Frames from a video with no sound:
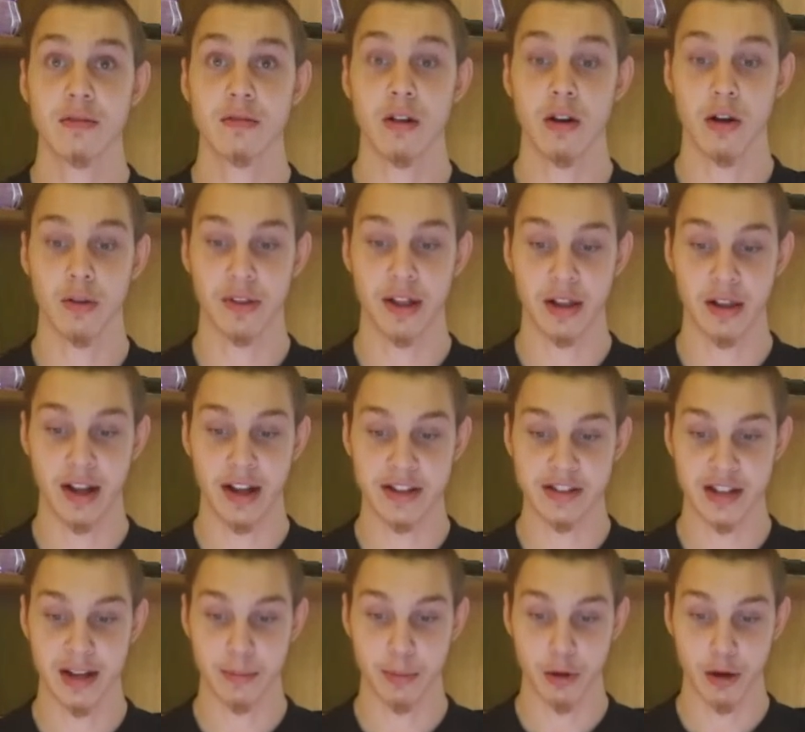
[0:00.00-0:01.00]
Well, that
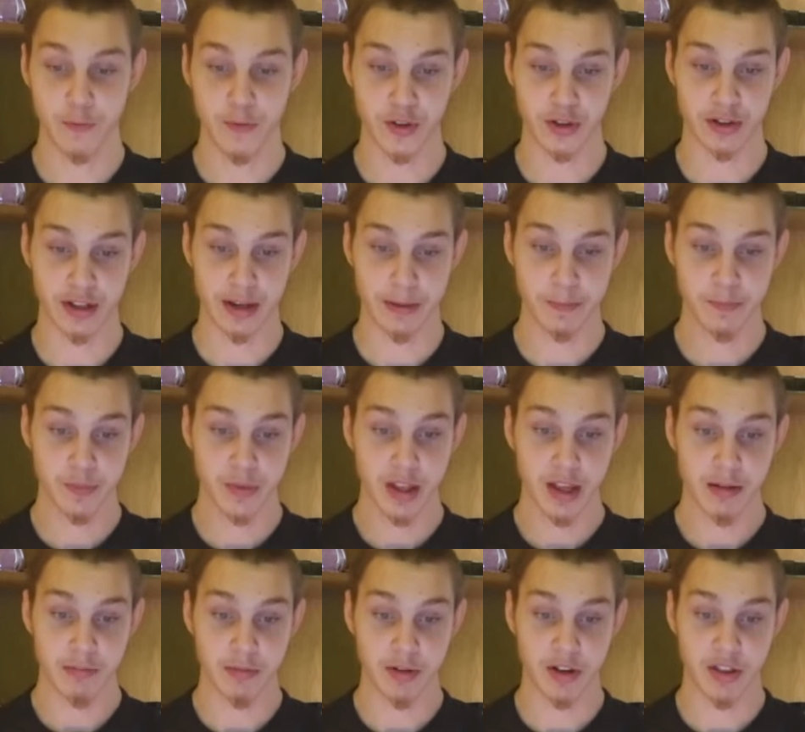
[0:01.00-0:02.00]
lines up perfectly
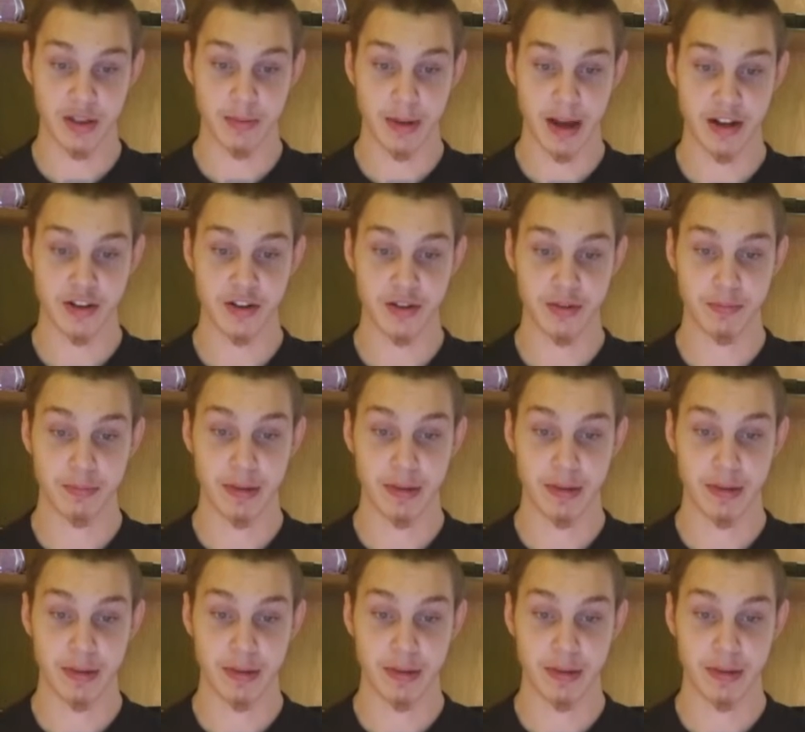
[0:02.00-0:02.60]
with Matthew,